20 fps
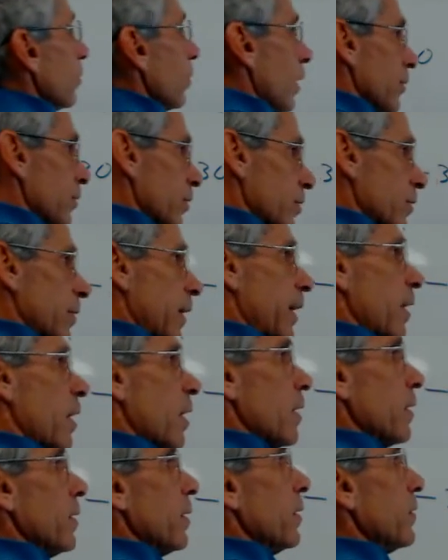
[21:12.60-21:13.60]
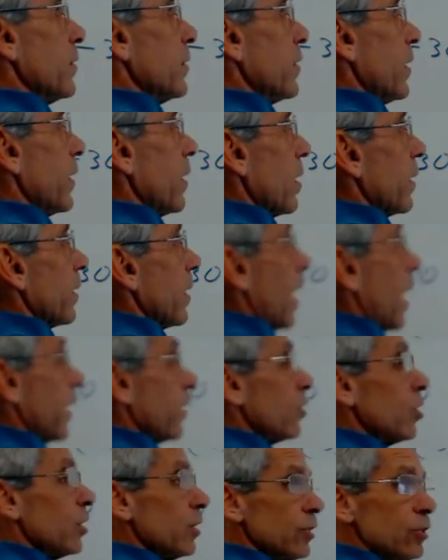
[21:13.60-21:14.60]
Well, just hang on,
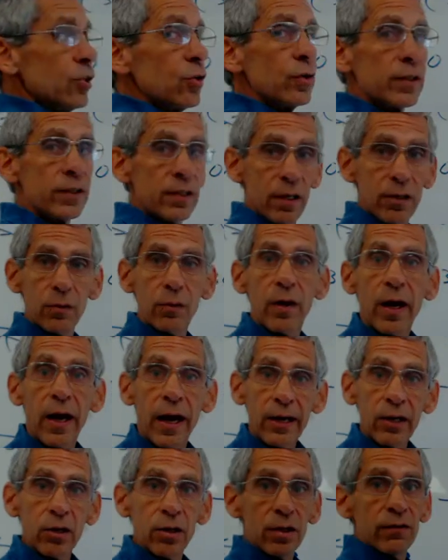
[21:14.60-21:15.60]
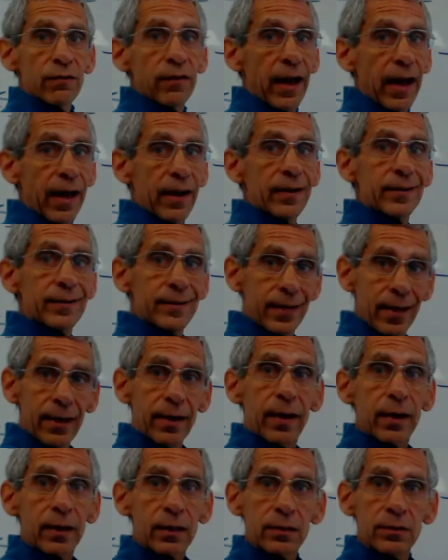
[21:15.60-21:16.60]
I could do it the other way. I could have added
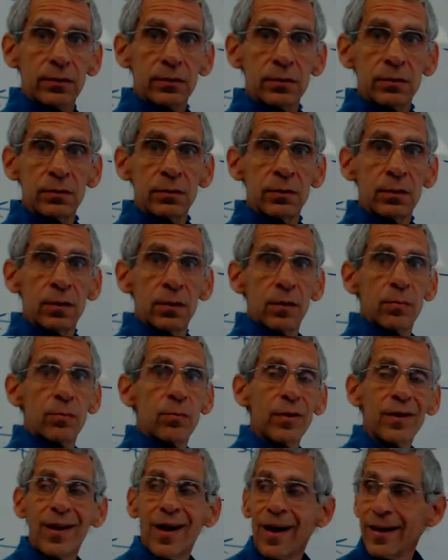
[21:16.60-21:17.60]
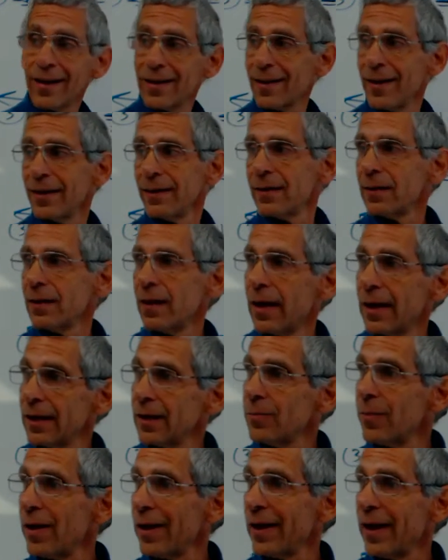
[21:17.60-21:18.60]
10x. But I kind of
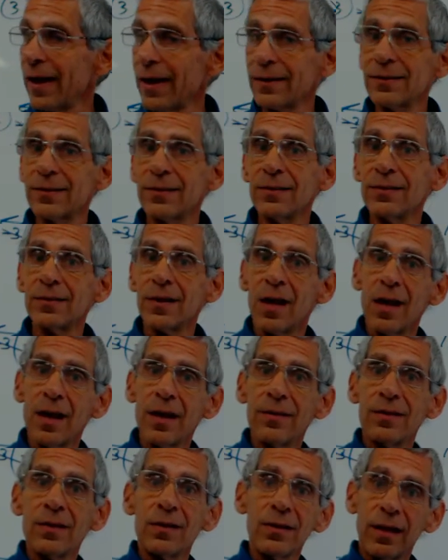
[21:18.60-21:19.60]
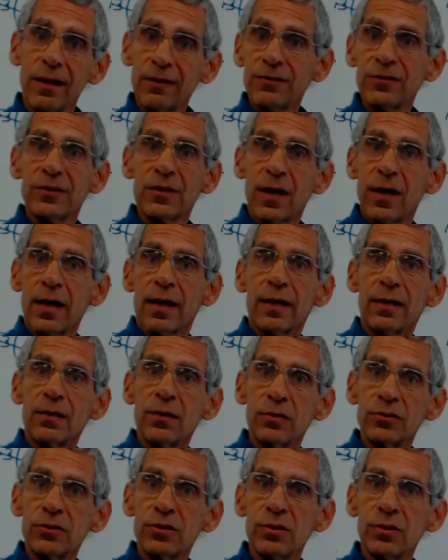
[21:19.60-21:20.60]
like my x's on the left side,
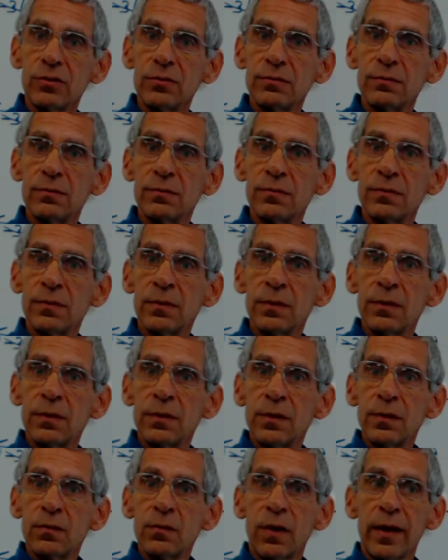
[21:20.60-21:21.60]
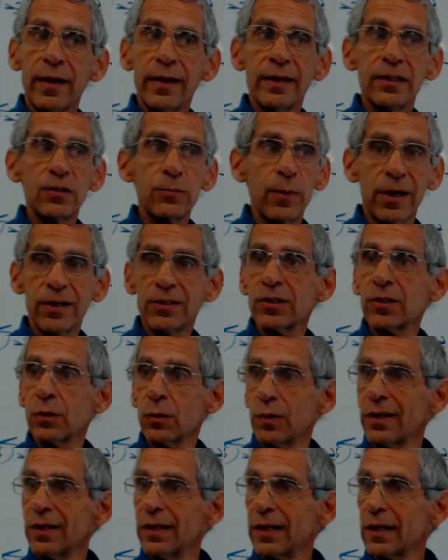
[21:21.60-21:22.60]
don't you? Right? Especially
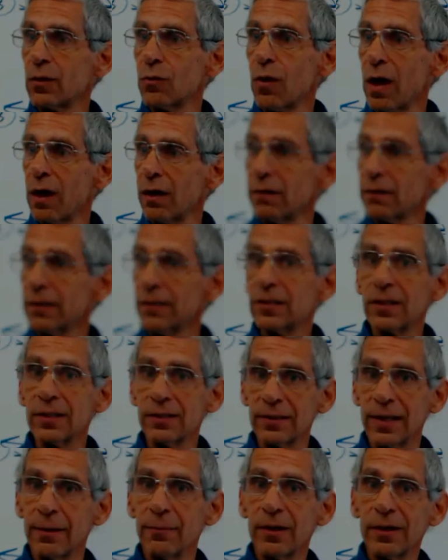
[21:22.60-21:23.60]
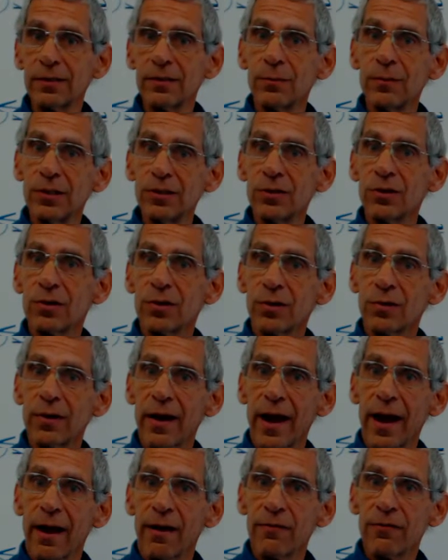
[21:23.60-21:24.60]
with inequalities, because that makes them easier to
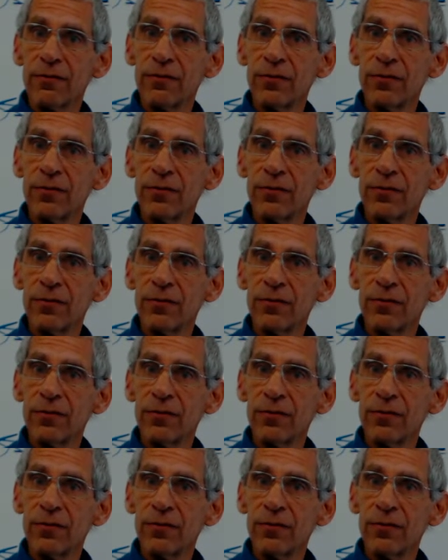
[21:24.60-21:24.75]
graph.